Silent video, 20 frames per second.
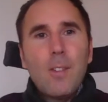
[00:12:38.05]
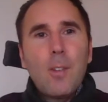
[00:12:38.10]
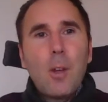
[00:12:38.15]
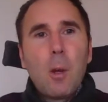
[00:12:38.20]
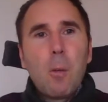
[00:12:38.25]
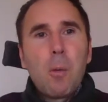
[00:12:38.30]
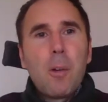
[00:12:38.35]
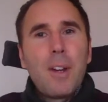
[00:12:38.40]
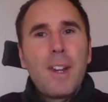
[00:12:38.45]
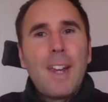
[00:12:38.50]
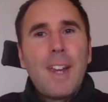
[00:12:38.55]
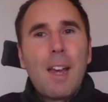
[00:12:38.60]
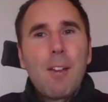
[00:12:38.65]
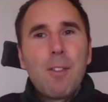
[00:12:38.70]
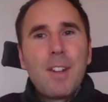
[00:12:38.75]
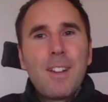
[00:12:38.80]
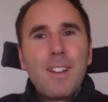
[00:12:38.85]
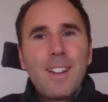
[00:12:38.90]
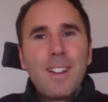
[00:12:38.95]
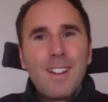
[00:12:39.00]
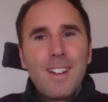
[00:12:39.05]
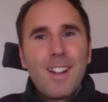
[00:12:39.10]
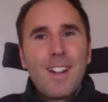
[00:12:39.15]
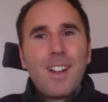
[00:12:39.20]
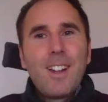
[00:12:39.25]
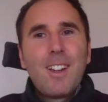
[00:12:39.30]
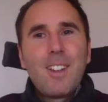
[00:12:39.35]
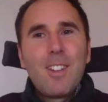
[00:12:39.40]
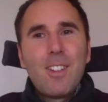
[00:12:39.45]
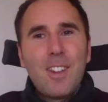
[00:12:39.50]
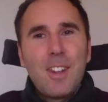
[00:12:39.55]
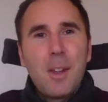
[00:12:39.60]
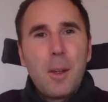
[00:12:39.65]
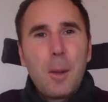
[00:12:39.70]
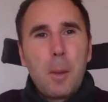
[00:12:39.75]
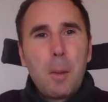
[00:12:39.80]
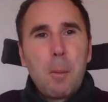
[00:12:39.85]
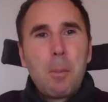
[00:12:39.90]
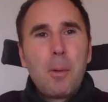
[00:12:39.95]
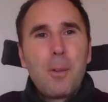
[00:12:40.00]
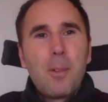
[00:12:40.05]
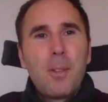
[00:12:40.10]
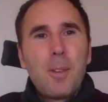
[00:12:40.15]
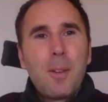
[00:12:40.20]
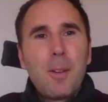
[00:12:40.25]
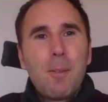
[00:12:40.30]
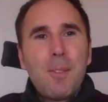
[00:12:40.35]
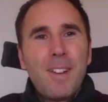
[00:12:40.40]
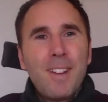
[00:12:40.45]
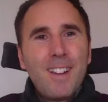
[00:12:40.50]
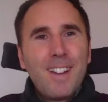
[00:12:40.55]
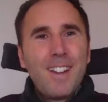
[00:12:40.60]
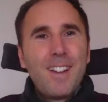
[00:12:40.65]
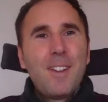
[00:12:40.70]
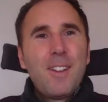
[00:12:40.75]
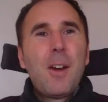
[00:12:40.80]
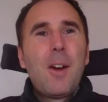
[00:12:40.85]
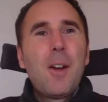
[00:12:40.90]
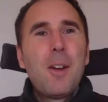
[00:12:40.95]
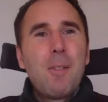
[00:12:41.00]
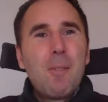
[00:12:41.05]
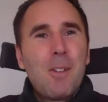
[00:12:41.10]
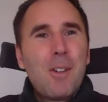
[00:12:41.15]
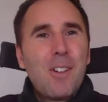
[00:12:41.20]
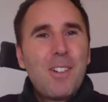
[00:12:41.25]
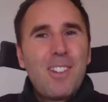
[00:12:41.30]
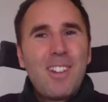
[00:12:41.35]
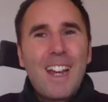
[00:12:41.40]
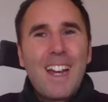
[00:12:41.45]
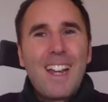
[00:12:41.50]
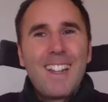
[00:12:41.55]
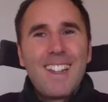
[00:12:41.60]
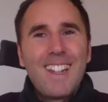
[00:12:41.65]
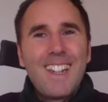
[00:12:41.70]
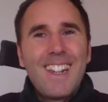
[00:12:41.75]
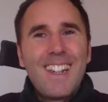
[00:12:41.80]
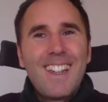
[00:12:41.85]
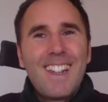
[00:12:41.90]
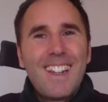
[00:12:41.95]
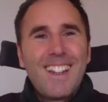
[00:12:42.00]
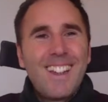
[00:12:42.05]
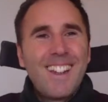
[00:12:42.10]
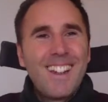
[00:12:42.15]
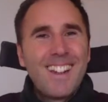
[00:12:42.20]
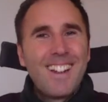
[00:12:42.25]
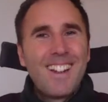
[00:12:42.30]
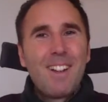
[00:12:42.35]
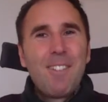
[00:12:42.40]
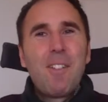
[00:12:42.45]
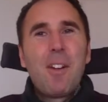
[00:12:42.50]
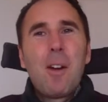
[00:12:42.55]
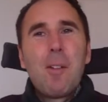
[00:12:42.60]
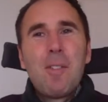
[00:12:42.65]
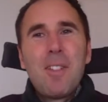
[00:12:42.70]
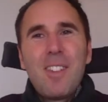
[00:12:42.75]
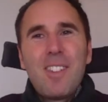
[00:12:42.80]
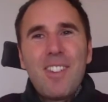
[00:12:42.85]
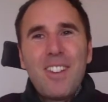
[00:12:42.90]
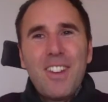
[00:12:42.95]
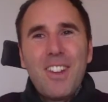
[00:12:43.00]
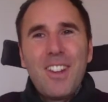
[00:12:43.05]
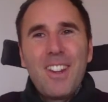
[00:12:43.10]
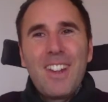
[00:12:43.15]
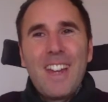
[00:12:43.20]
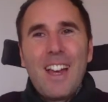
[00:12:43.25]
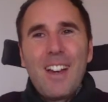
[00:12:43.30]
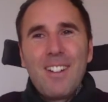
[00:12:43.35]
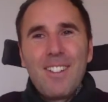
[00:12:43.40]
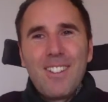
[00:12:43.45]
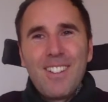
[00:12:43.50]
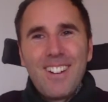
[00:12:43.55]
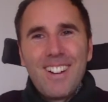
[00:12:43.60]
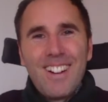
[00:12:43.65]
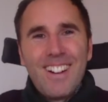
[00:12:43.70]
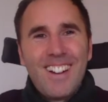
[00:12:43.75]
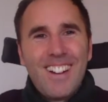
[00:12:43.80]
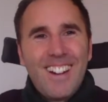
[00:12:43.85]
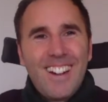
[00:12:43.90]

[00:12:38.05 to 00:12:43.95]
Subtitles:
Don't worry, Gavin, I can see at the bottom, no more chat needed. I'm coming to you now.